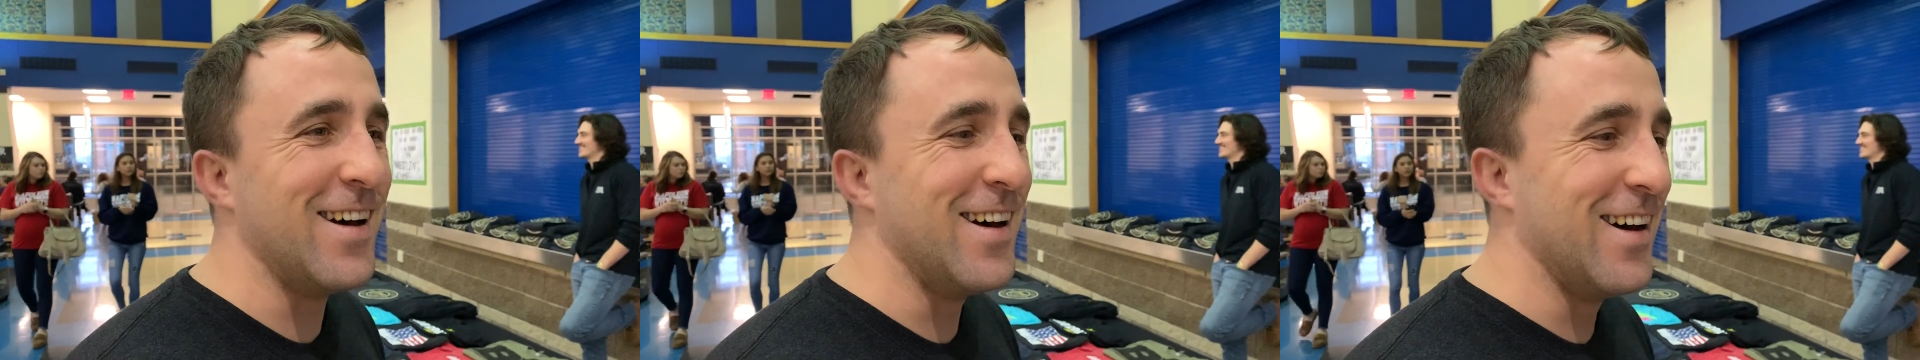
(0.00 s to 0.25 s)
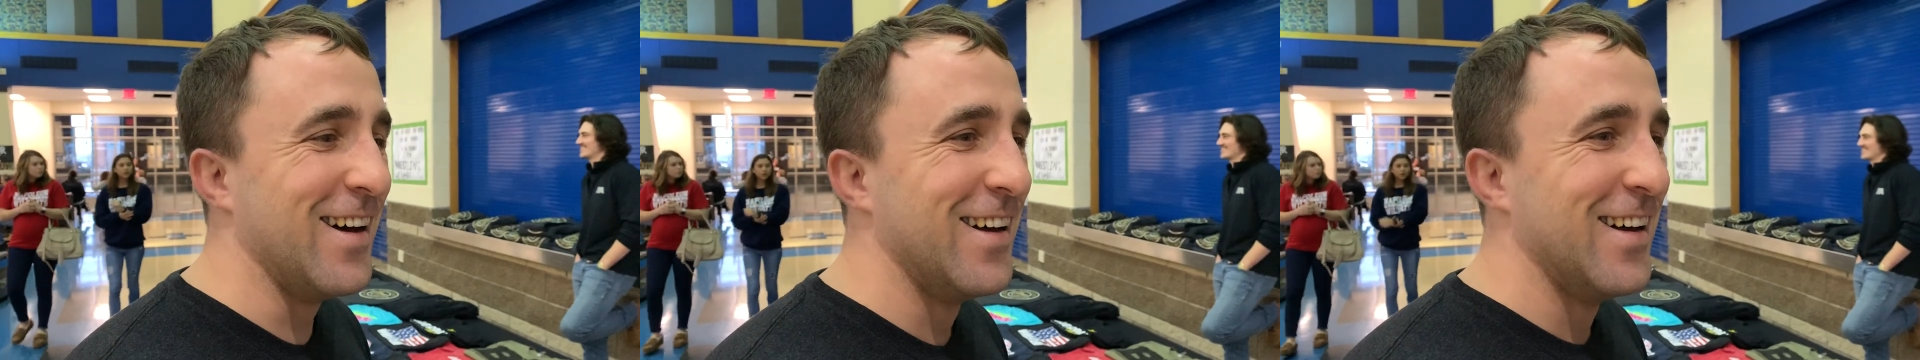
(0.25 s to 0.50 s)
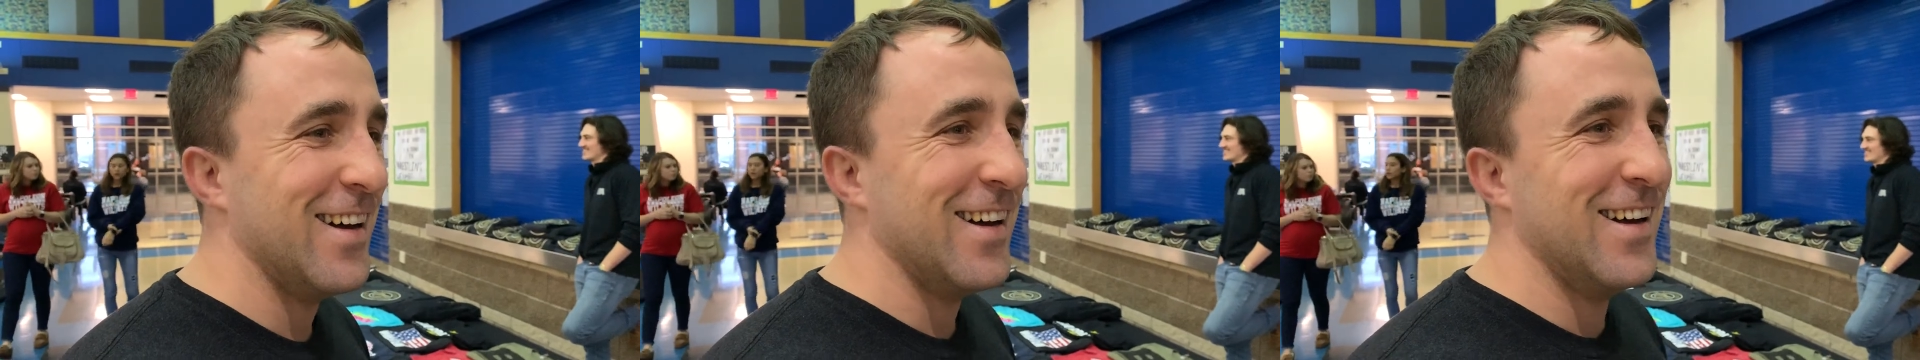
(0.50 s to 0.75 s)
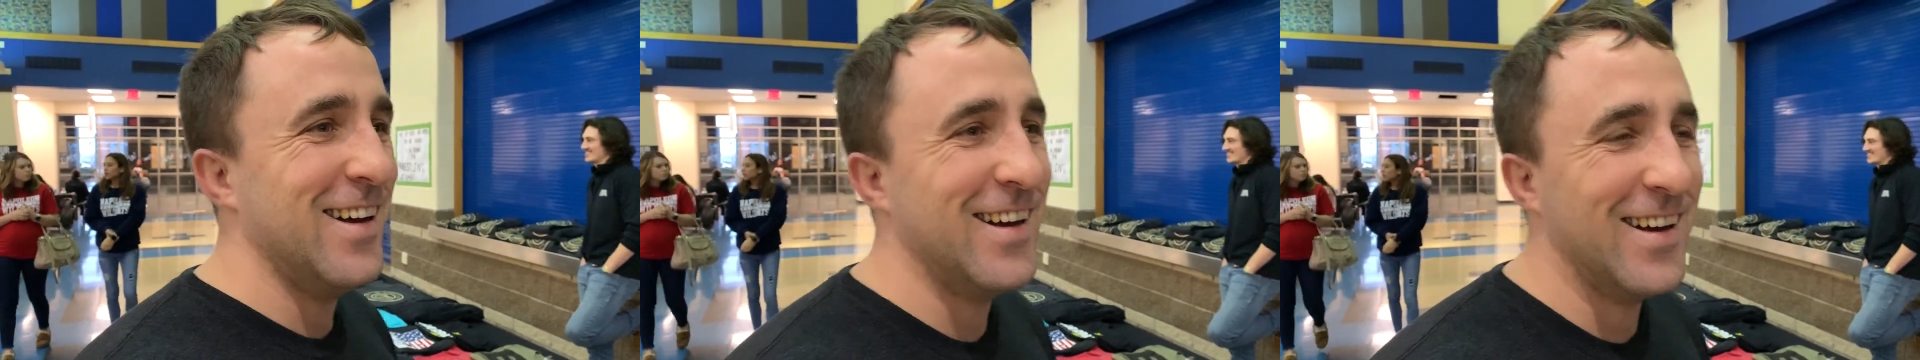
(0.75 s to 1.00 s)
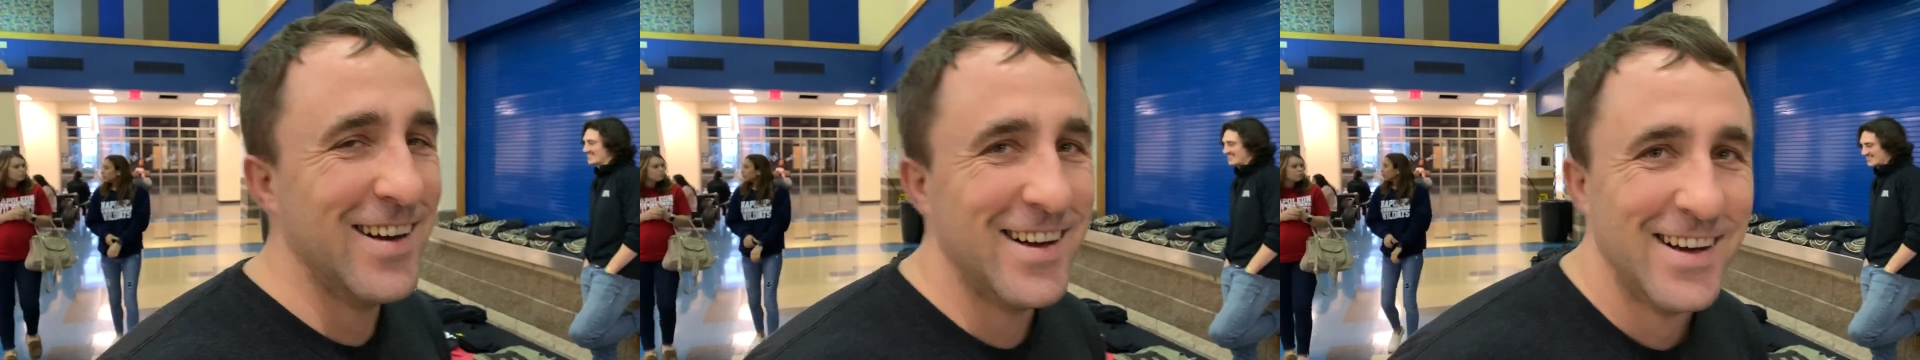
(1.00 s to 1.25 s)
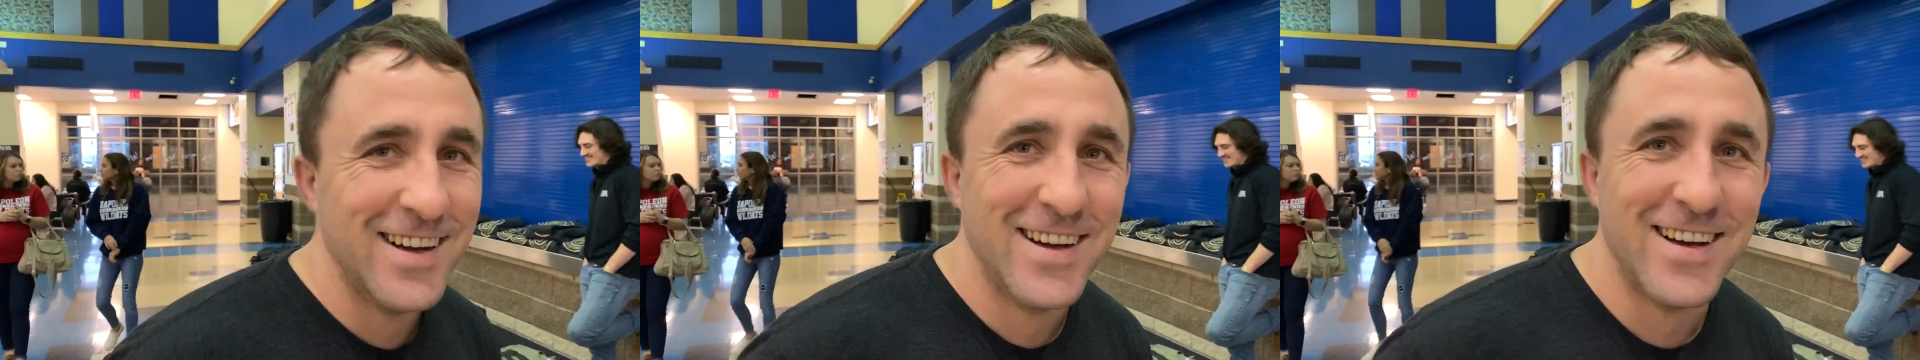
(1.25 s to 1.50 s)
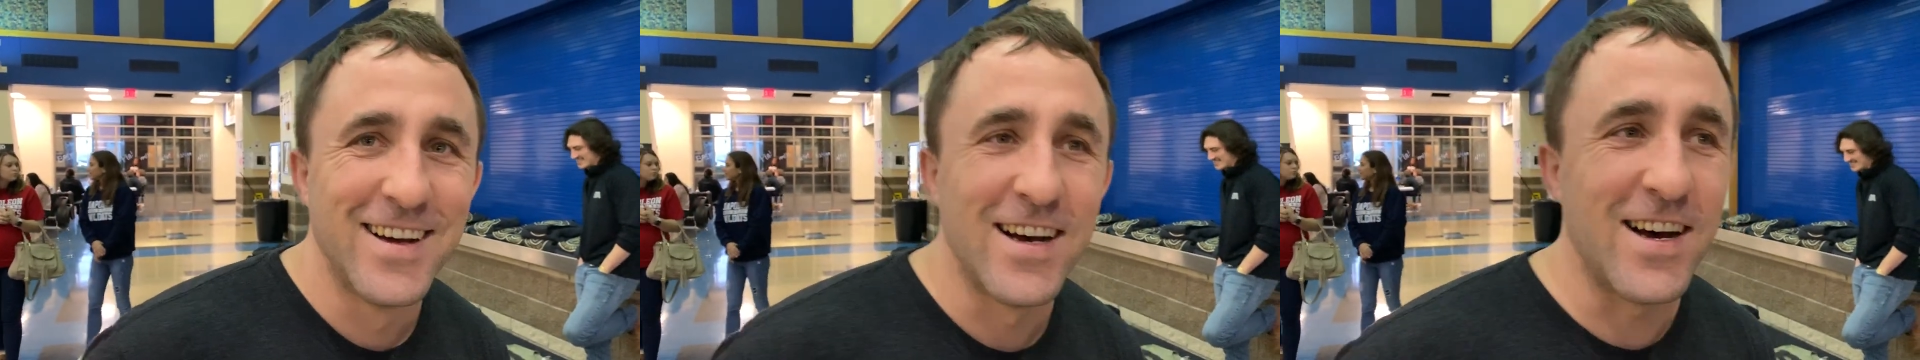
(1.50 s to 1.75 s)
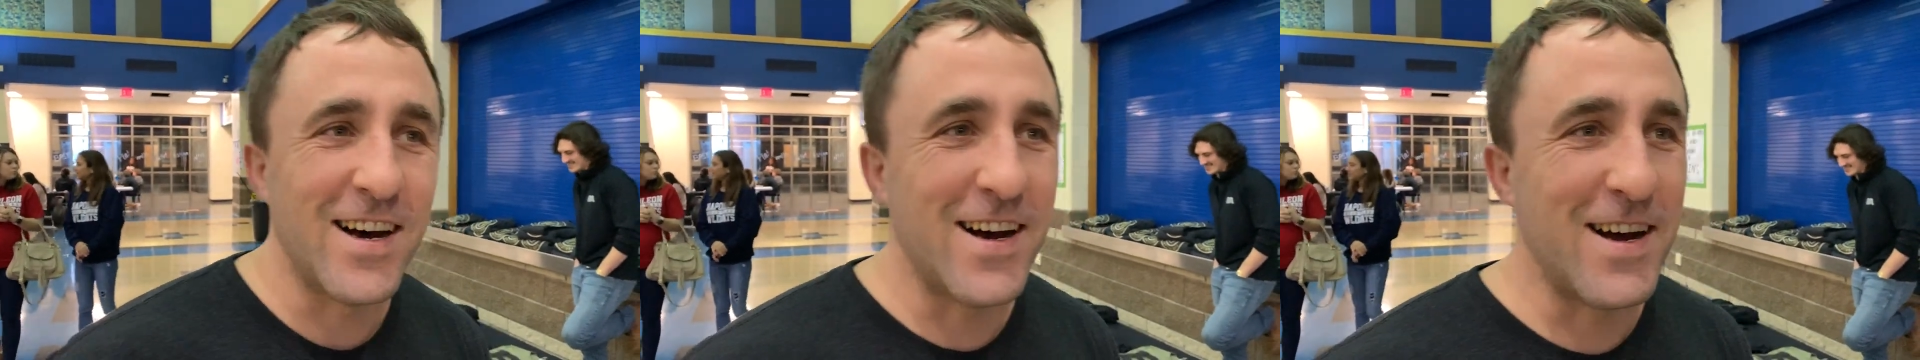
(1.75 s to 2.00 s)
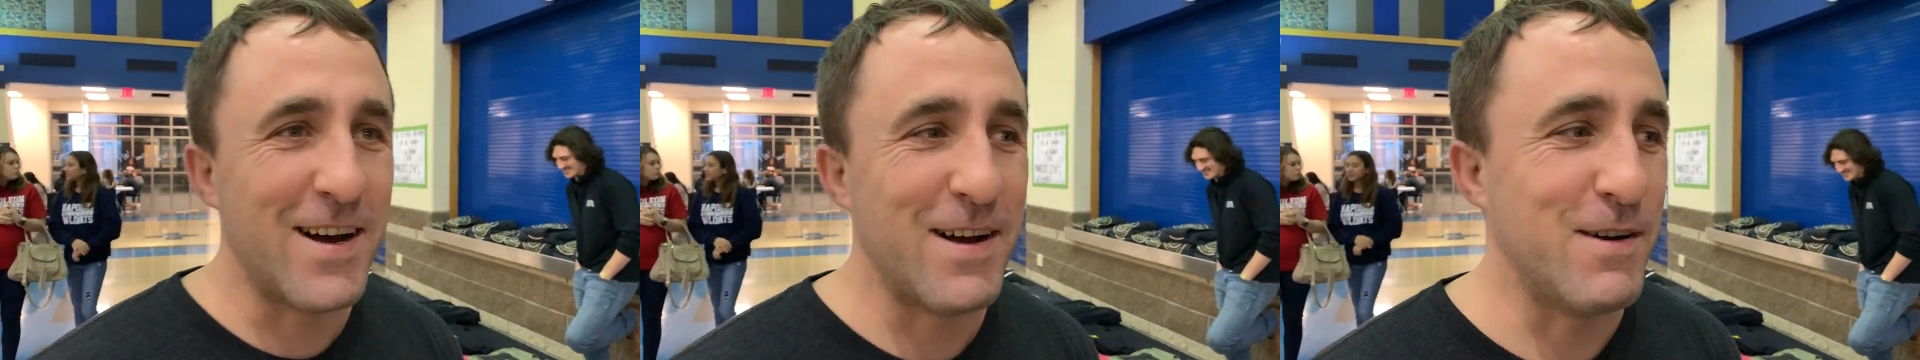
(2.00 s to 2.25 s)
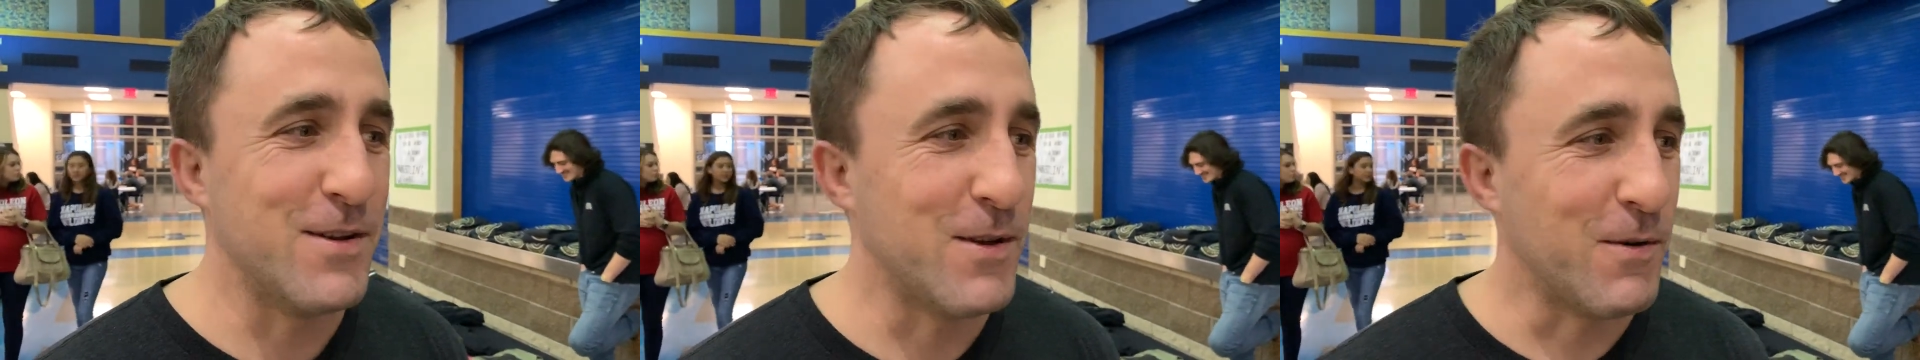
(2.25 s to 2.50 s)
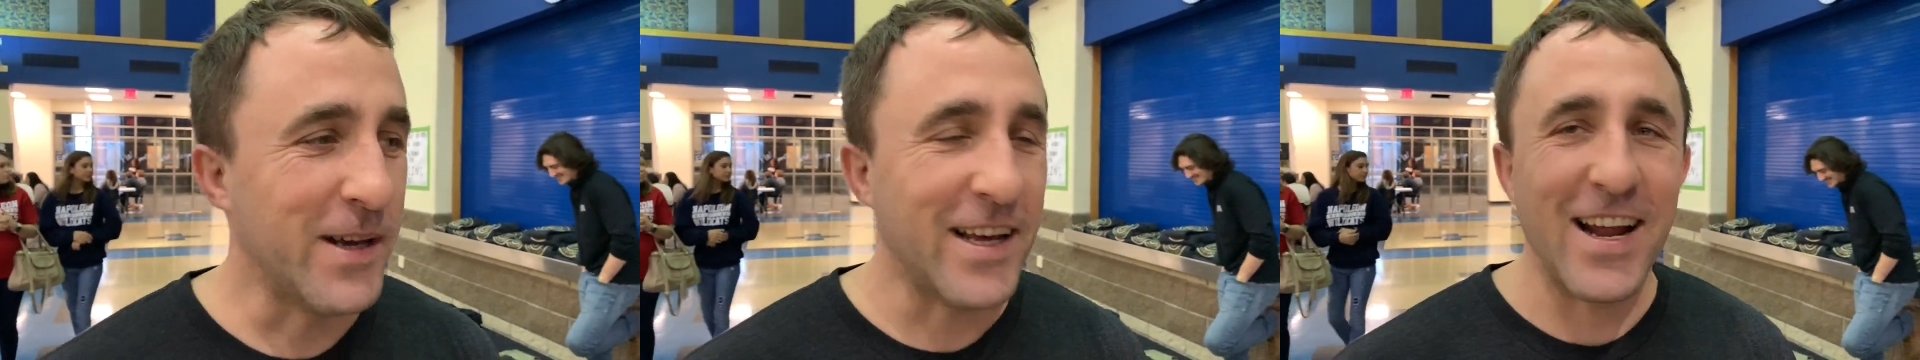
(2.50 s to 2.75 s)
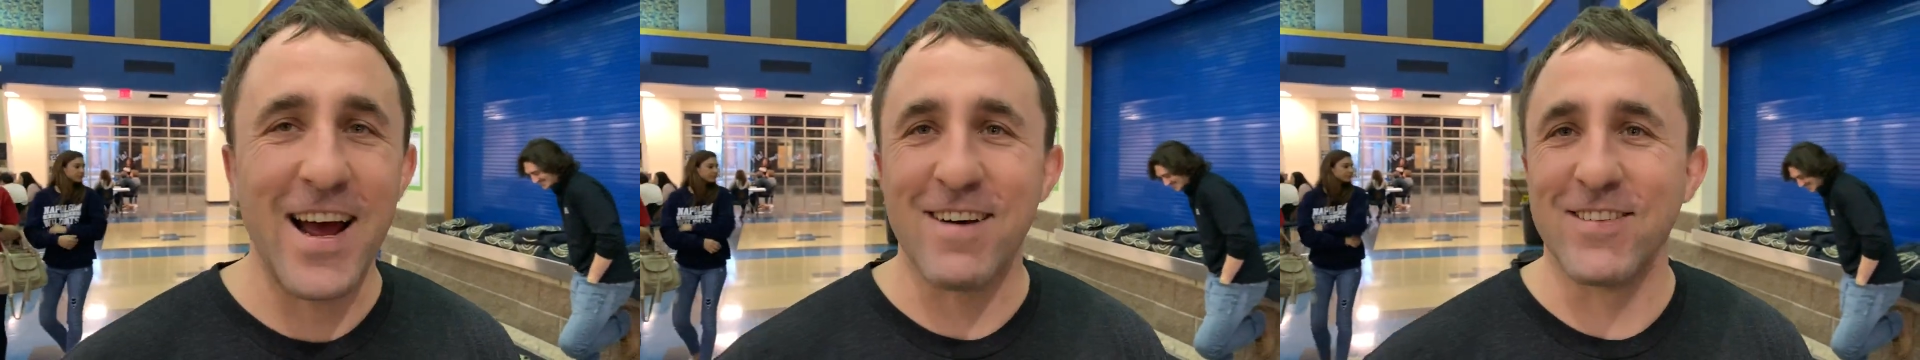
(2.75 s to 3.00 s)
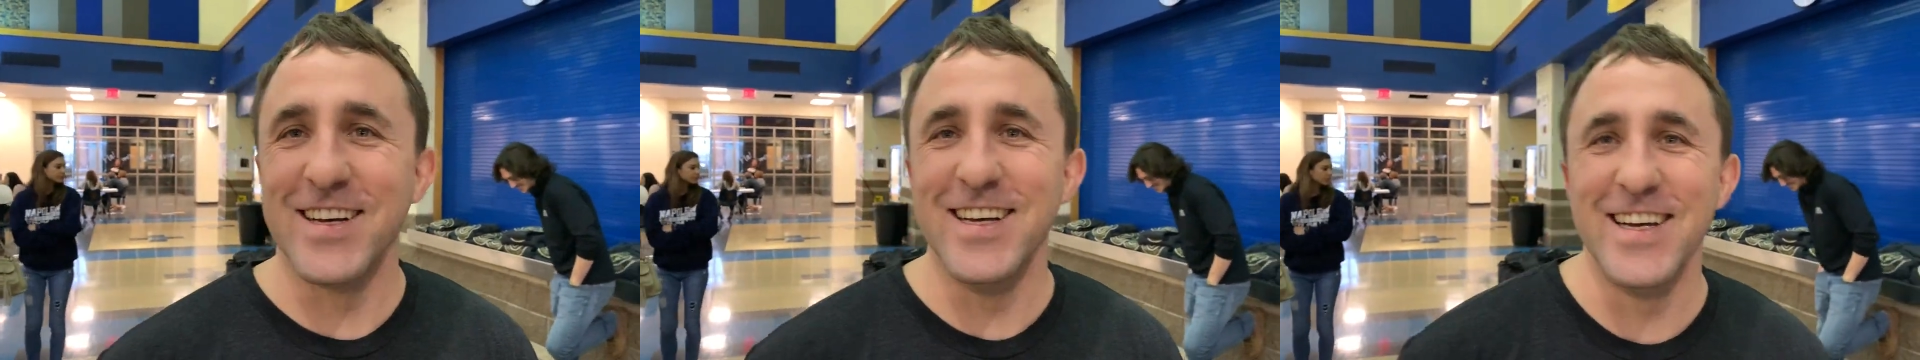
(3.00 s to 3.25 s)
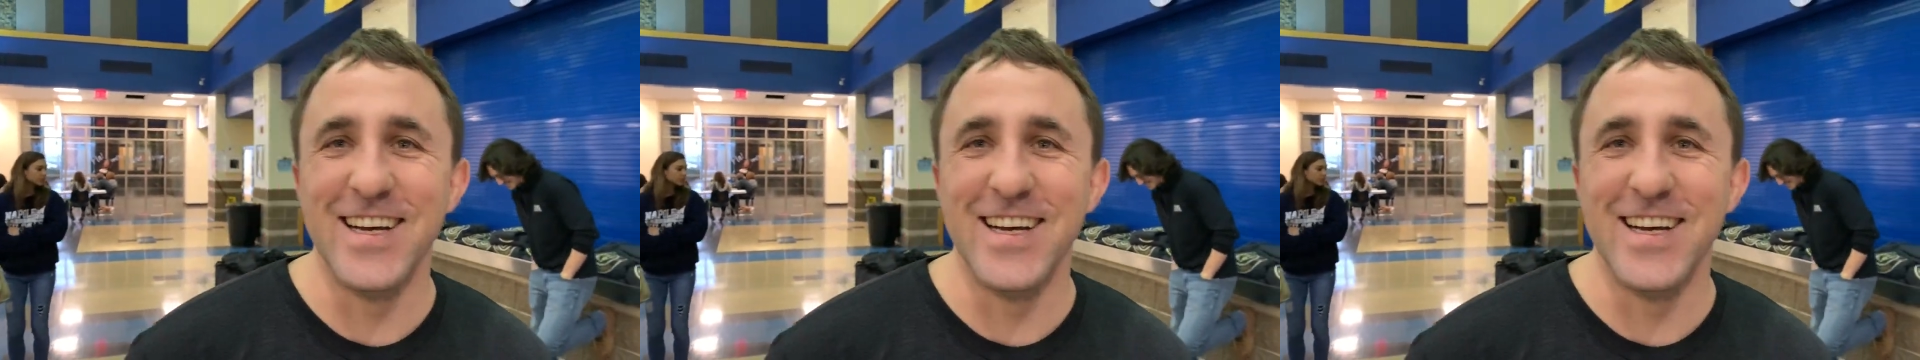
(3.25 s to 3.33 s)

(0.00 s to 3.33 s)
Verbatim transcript: at your uh, tournament? Uh, it was a week and a half. Week